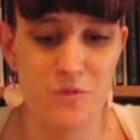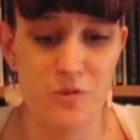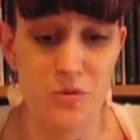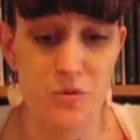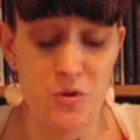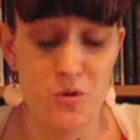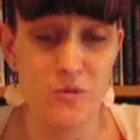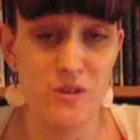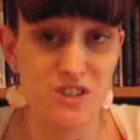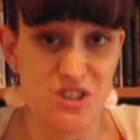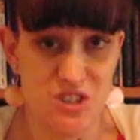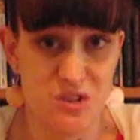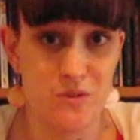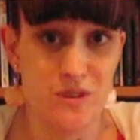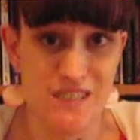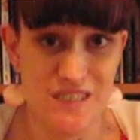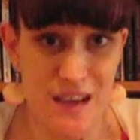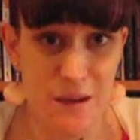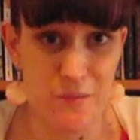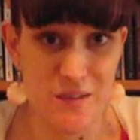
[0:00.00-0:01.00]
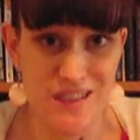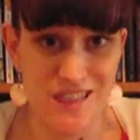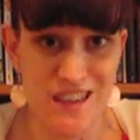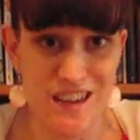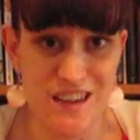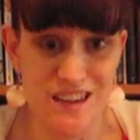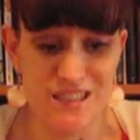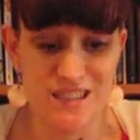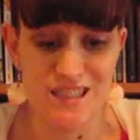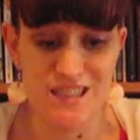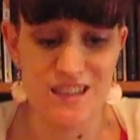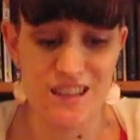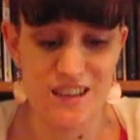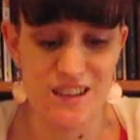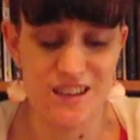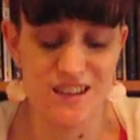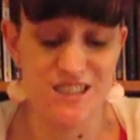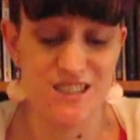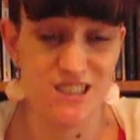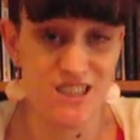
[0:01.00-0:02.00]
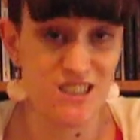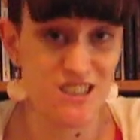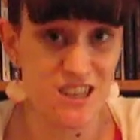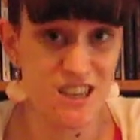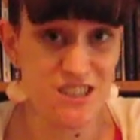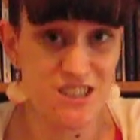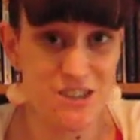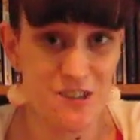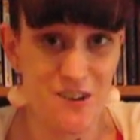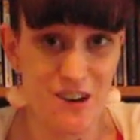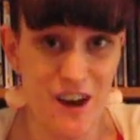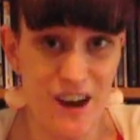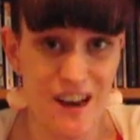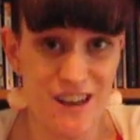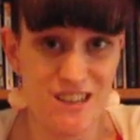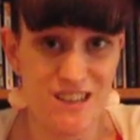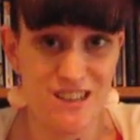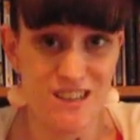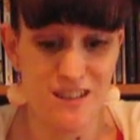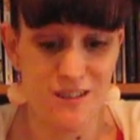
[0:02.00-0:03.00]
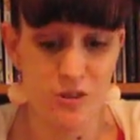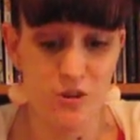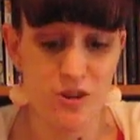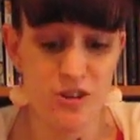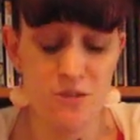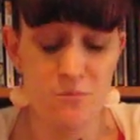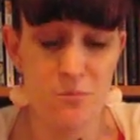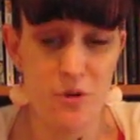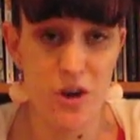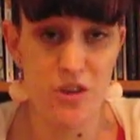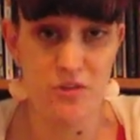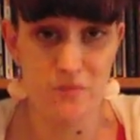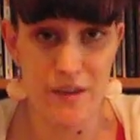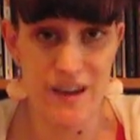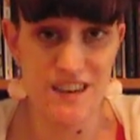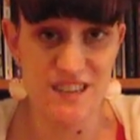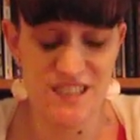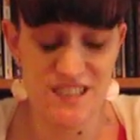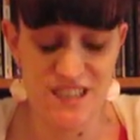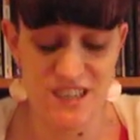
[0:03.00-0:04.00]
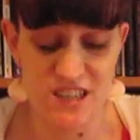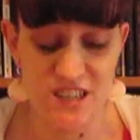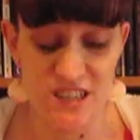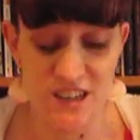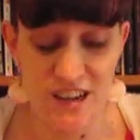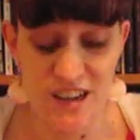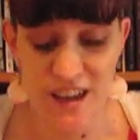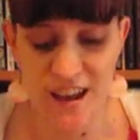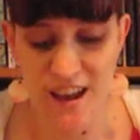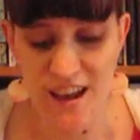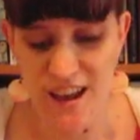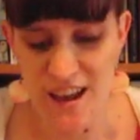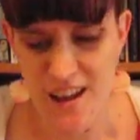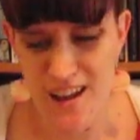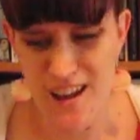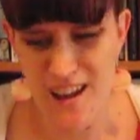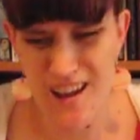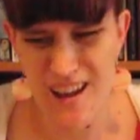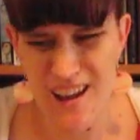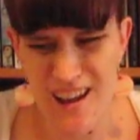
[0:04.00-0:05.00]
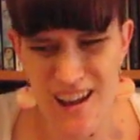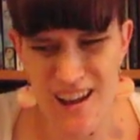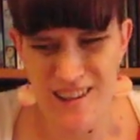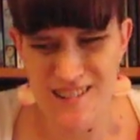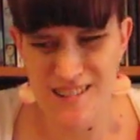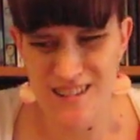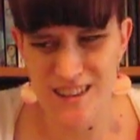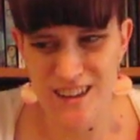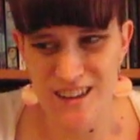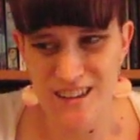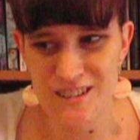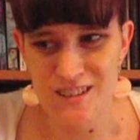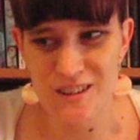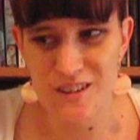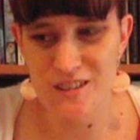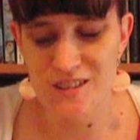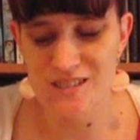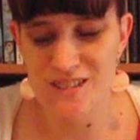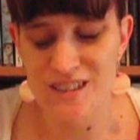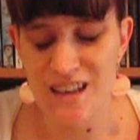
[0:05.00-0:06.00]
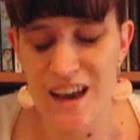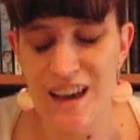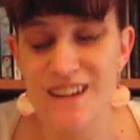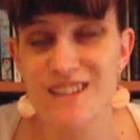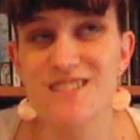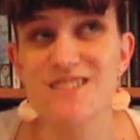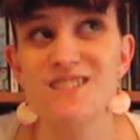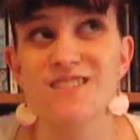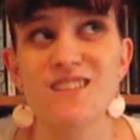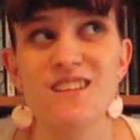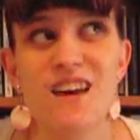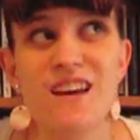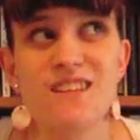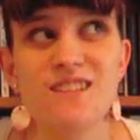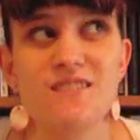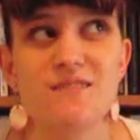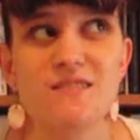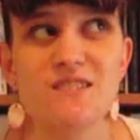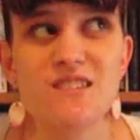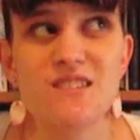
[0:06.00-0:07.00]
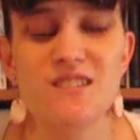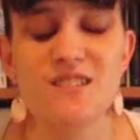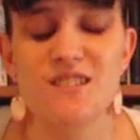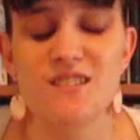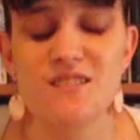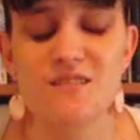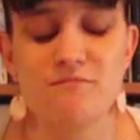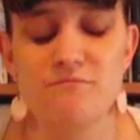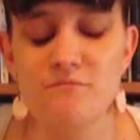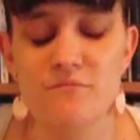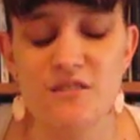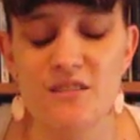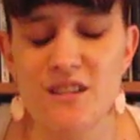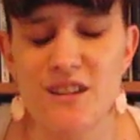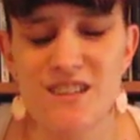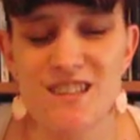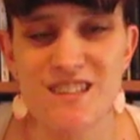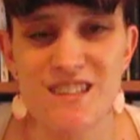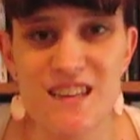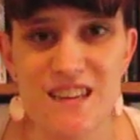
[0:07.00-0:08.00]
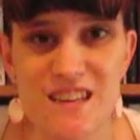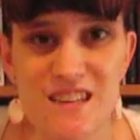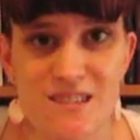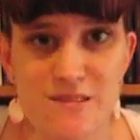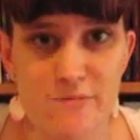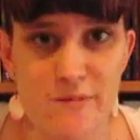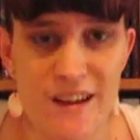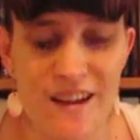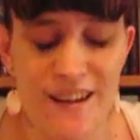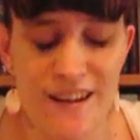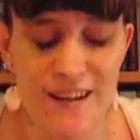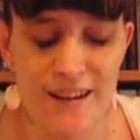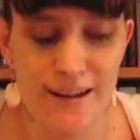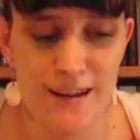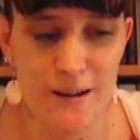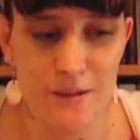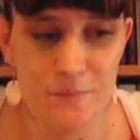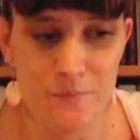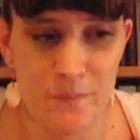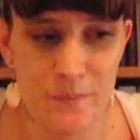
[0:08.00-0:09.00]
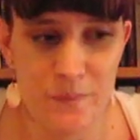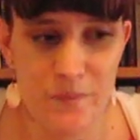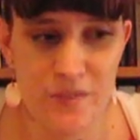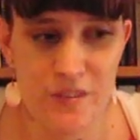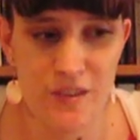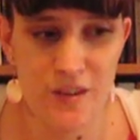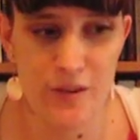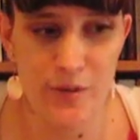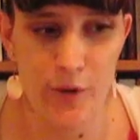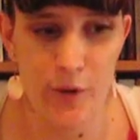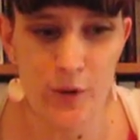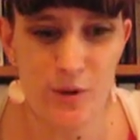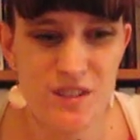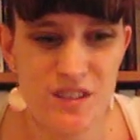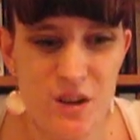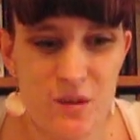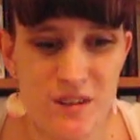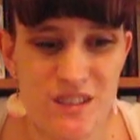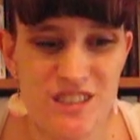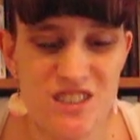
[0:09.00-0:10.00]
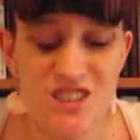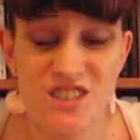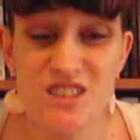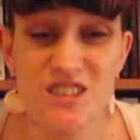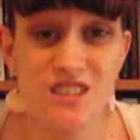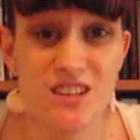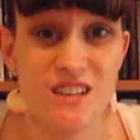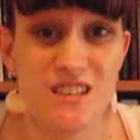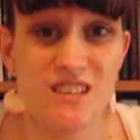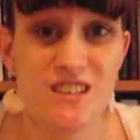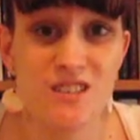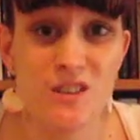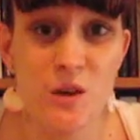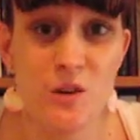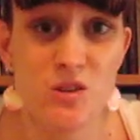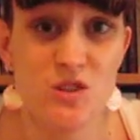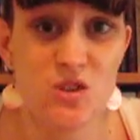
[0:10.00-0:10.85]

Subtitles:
Through which to examine things. It's just these two guys, look at them both and make a decision. And I don't know, that just it sickens me. Also, it's so